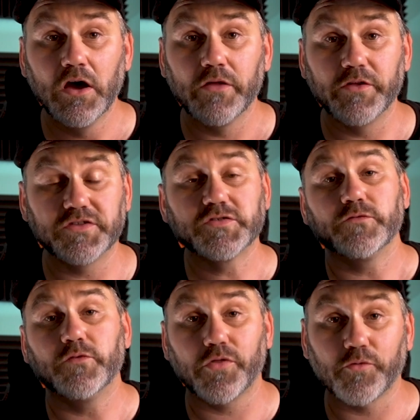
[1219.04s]
that a
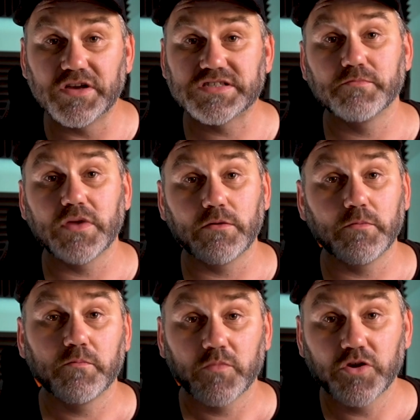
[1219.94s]
243 is the
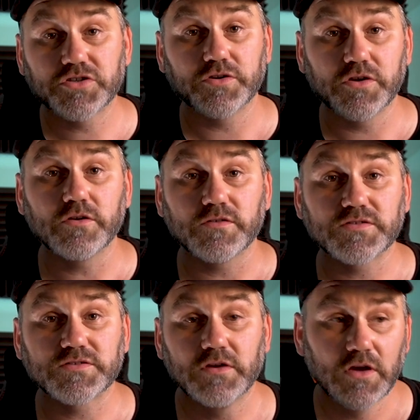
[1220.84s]
minimum you should
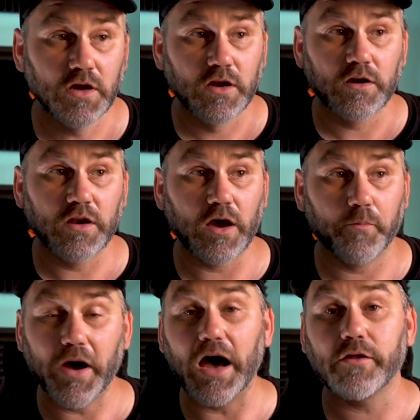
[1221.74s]
use. Now,
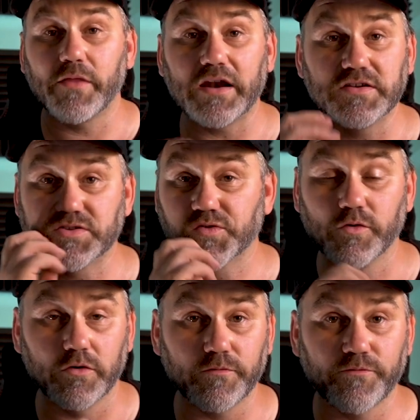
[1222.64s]
part of that is
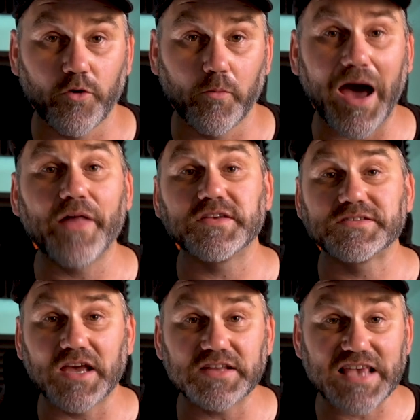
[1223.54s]
drawn from other
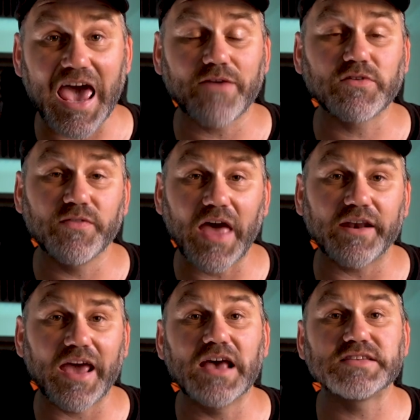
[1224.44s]
states having
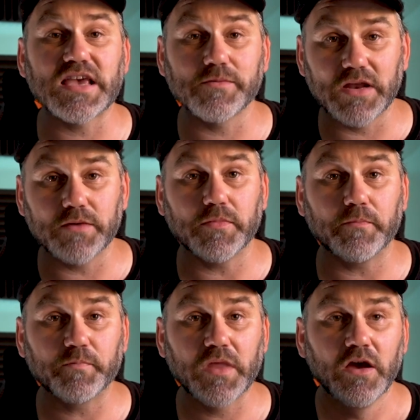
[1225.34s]
that as a
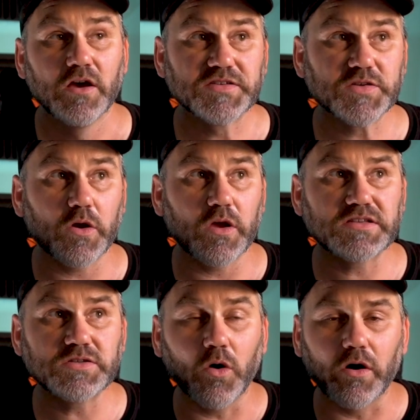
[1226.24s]
minimum. So
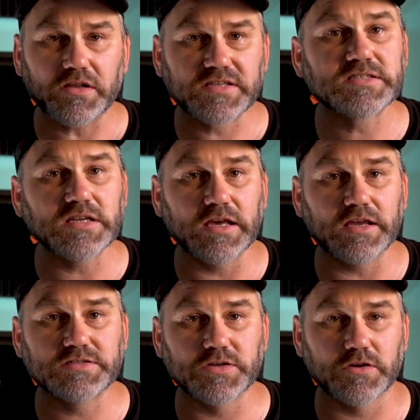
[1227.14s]
it's not
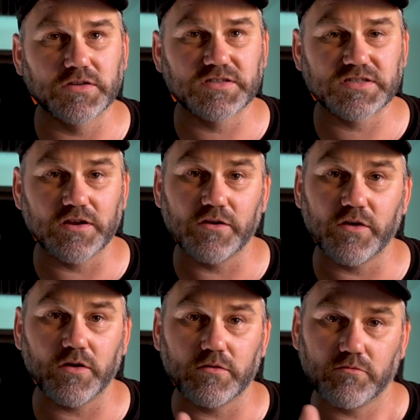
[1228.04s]
silly to consider
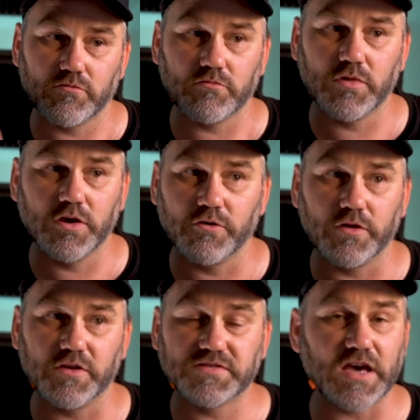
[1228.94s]
that you're
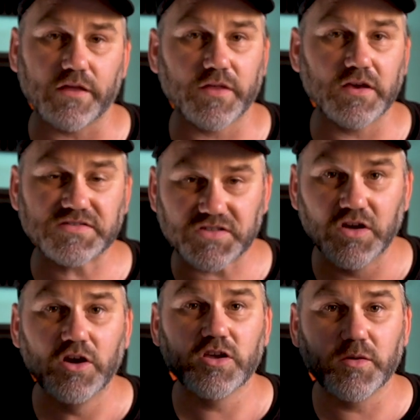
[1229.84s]
in the southeast,
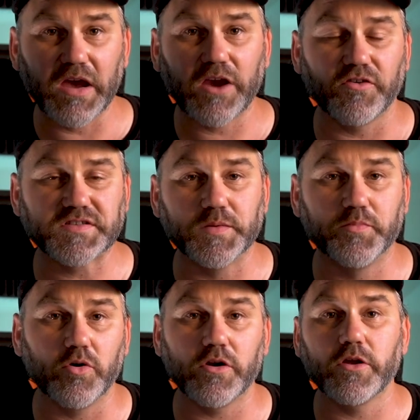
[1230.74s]
you may cross the
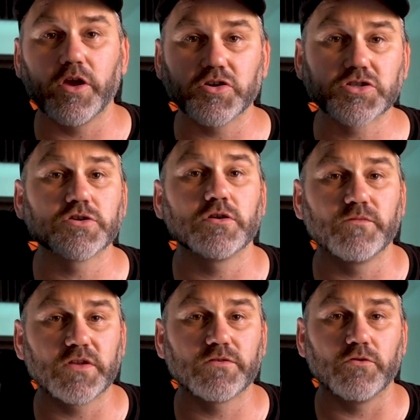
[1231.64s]
border to go shoot in
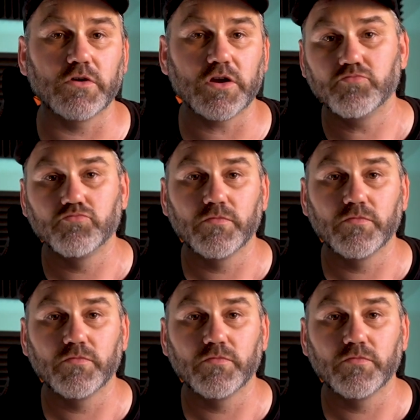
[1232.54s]
Victoria.